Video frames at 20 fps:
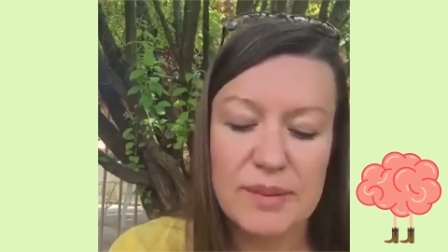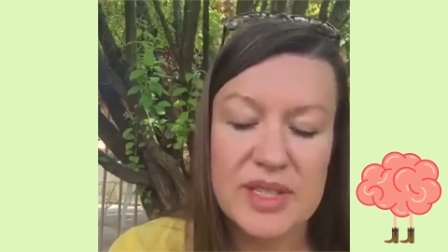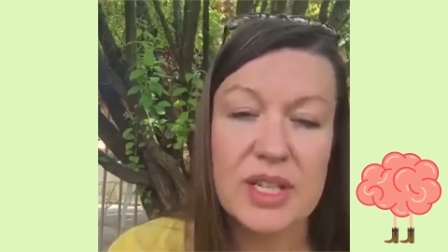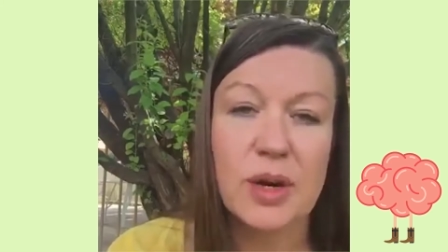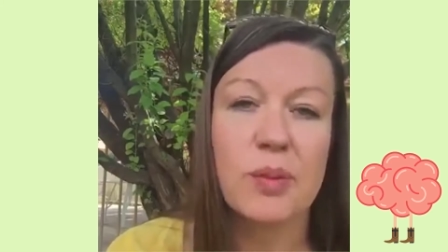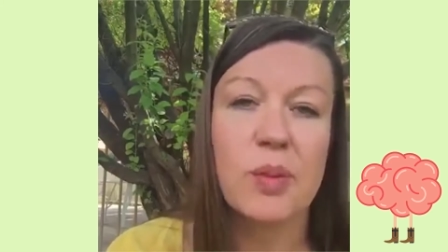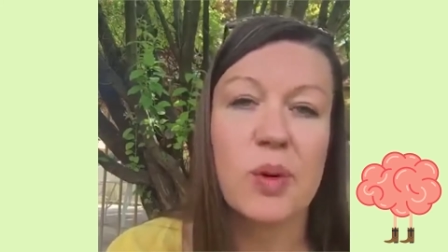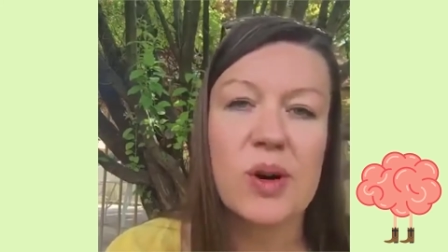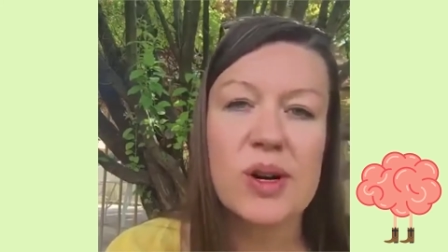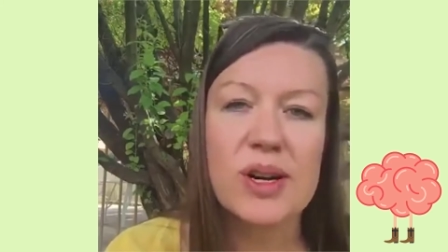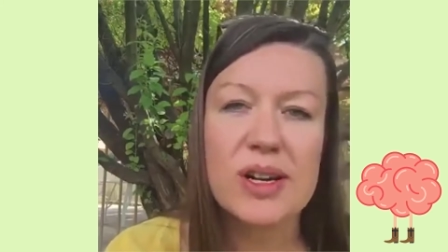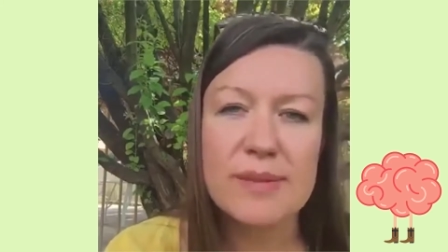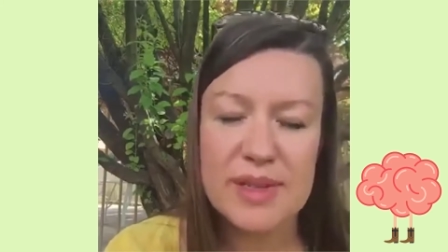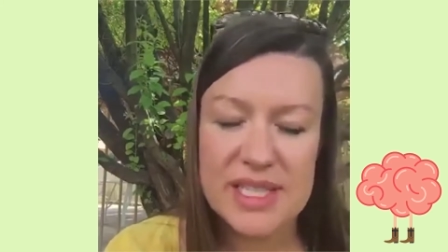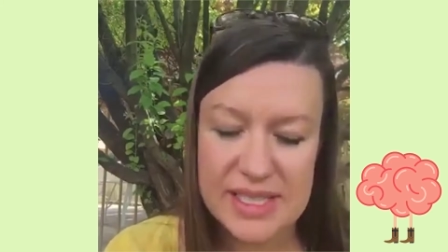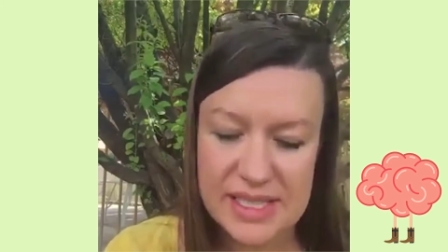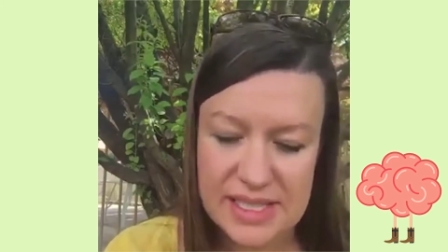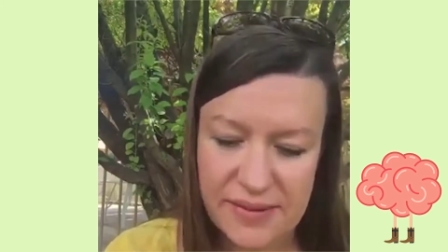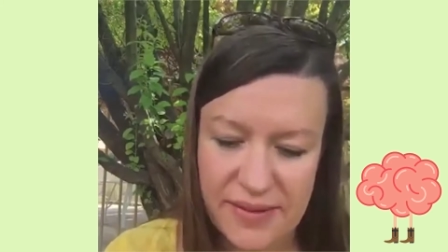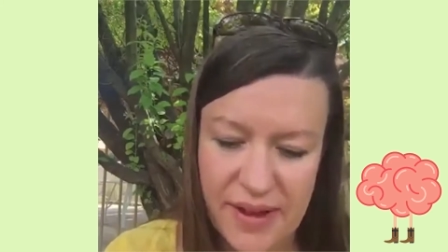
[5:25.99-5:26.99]
So boredom is
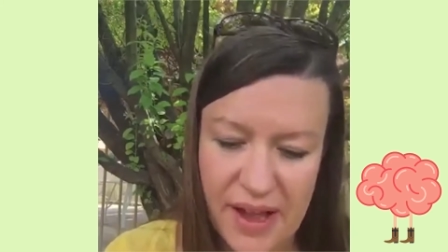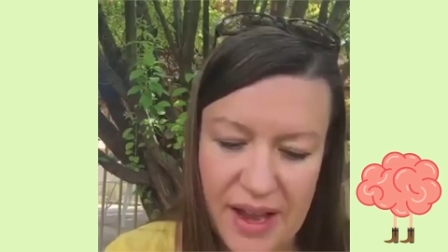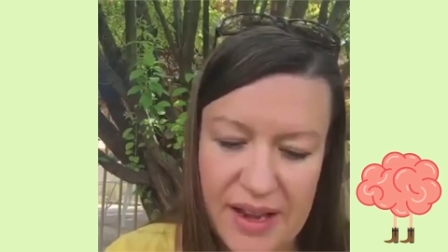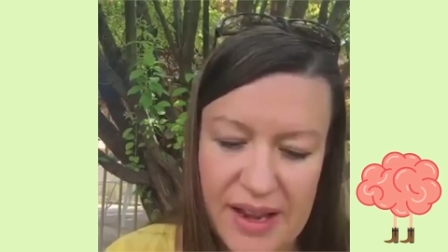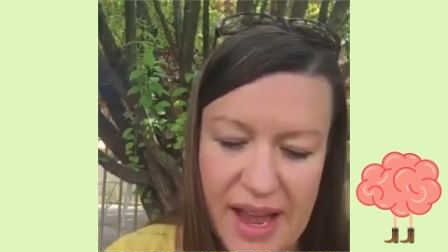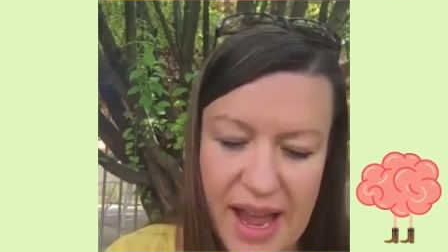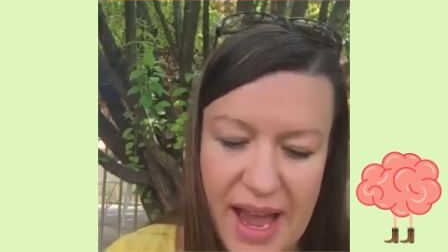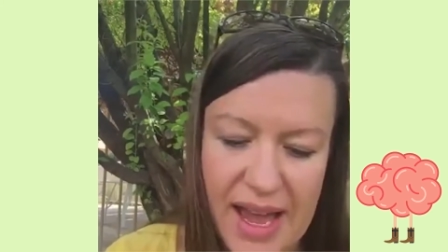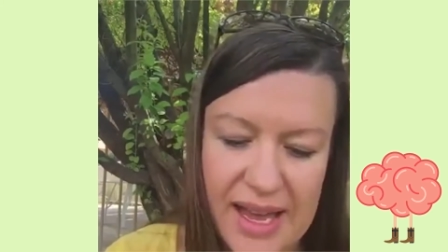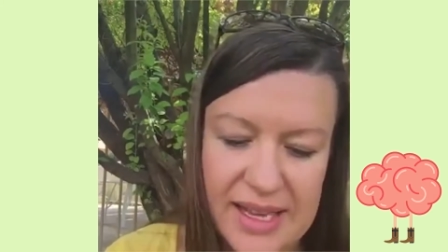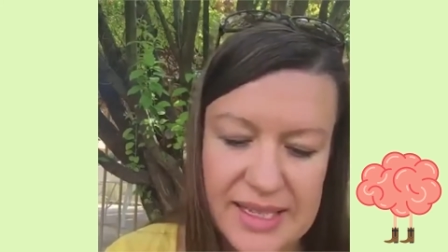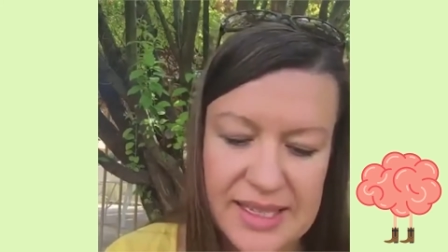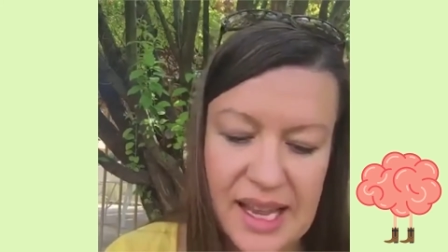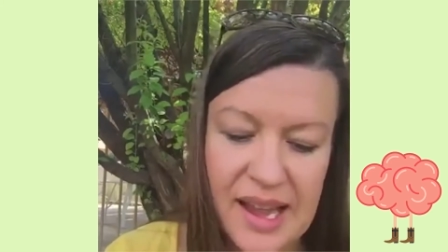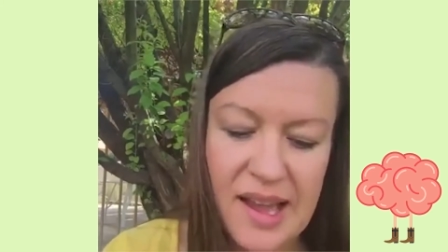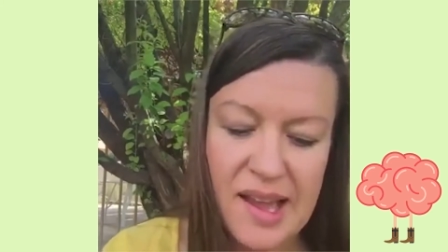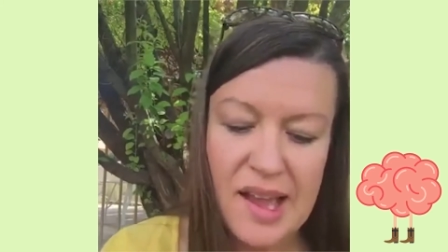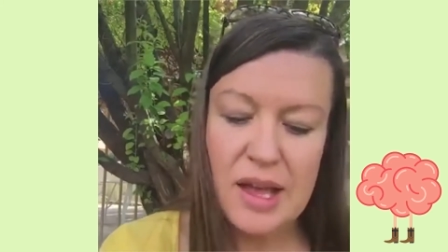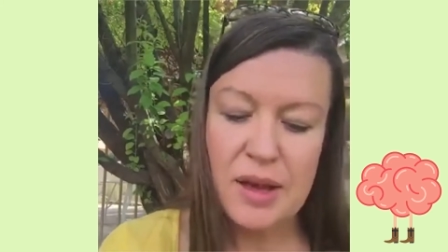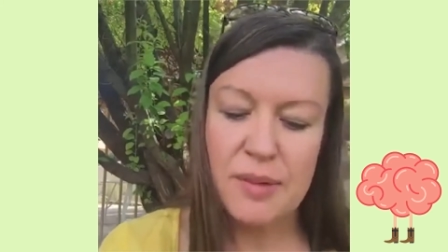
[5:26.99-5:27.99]
defined as
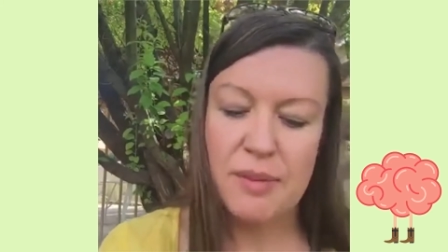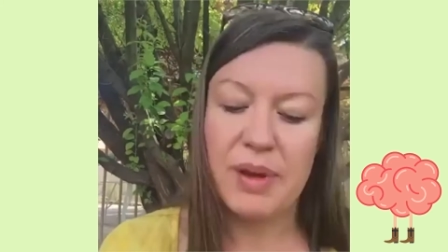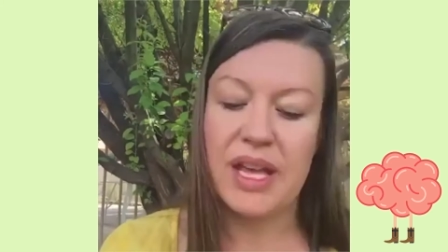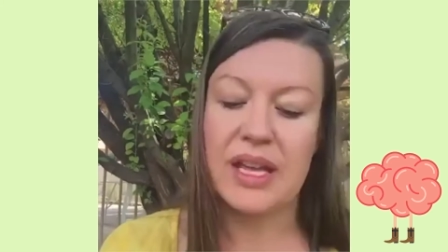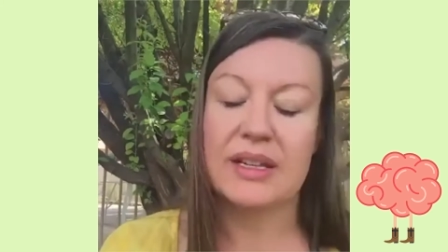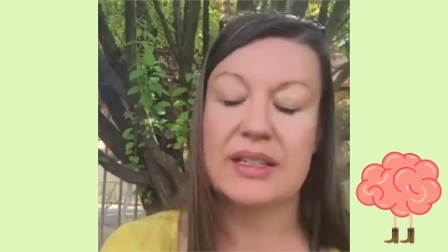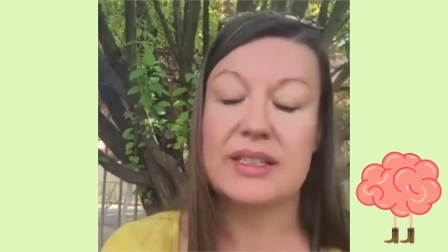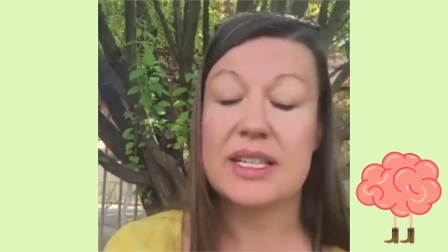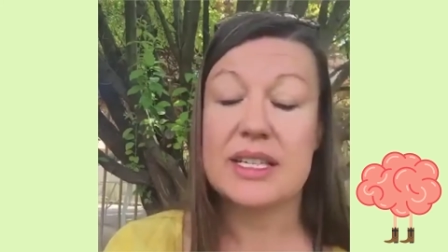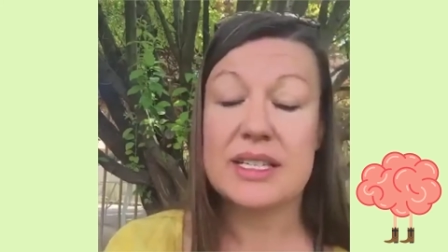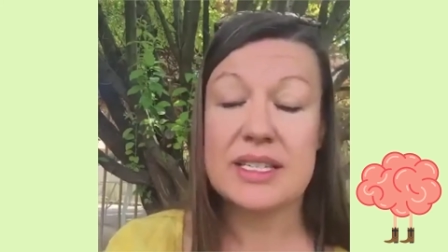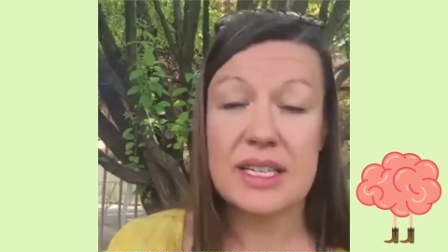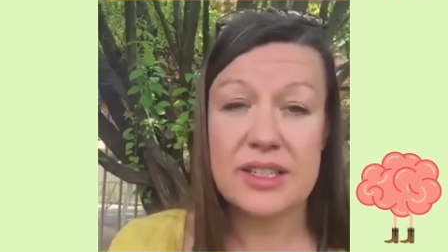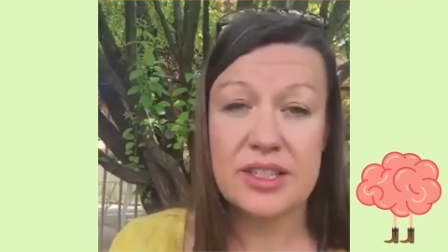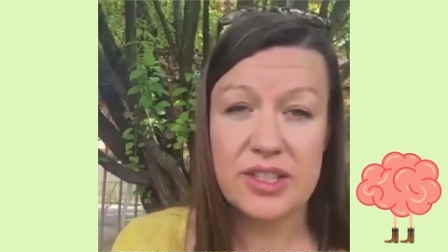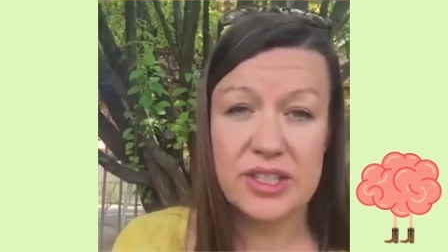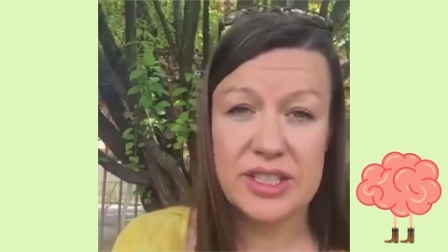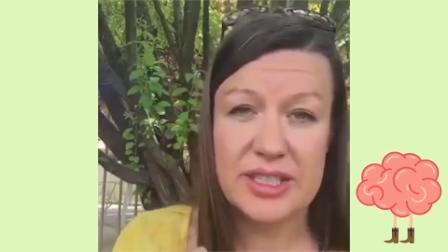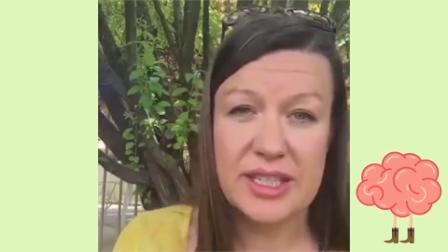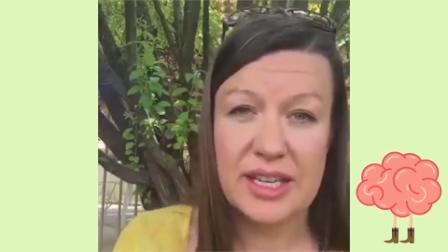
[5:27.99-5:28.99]
being
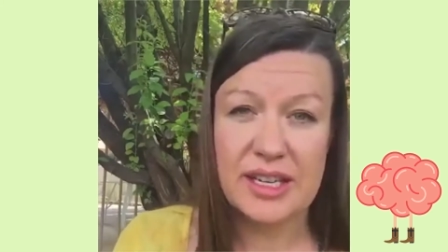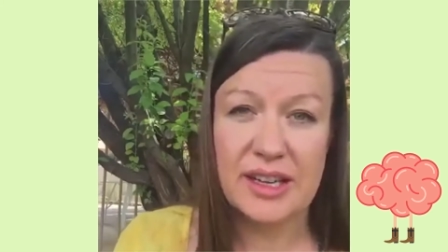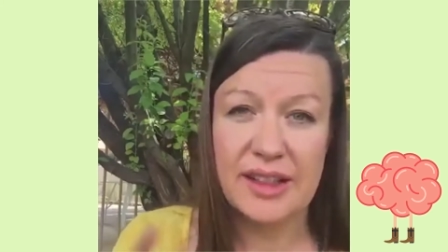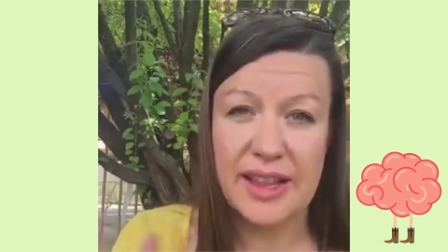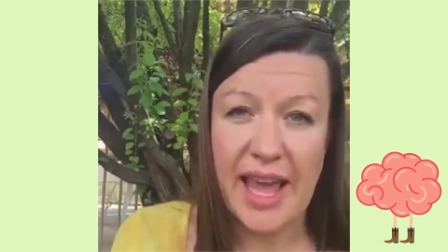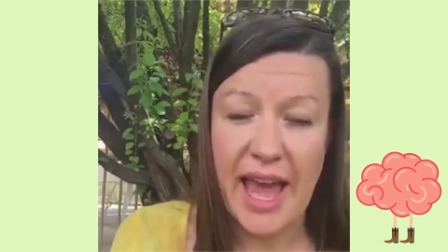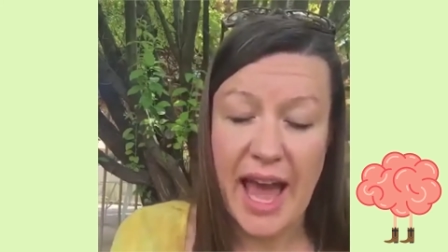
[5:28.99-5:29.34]
disinterested in the